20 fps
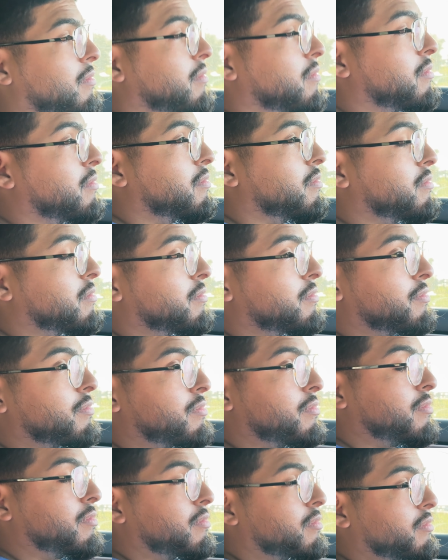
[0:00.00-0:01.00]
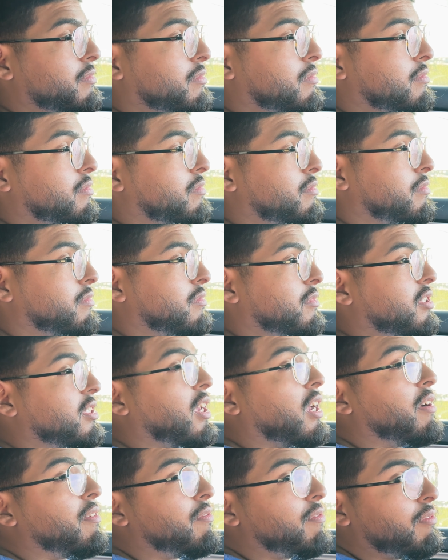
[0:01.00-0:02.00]
about rear differential
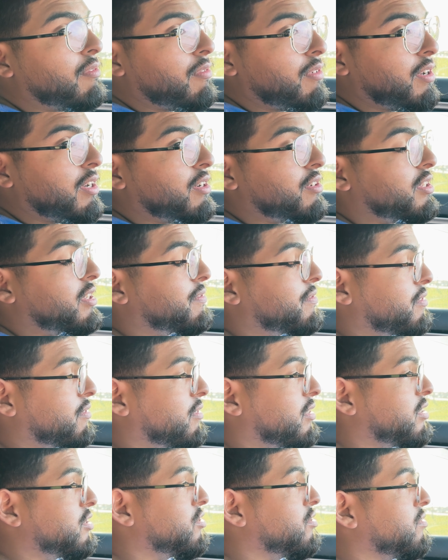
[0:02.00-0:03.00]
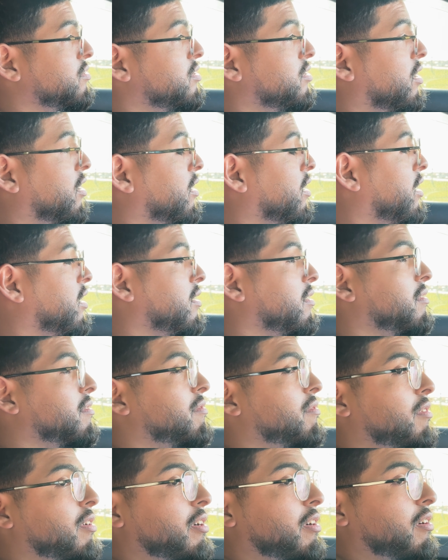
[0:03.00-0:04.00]
axles. Yeah, rear differential. Sorry,
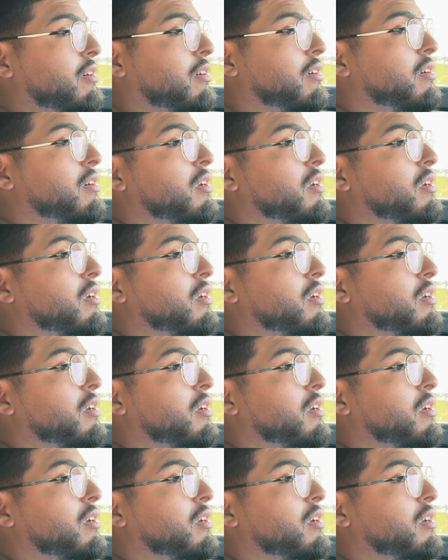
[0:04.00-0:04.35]
rear.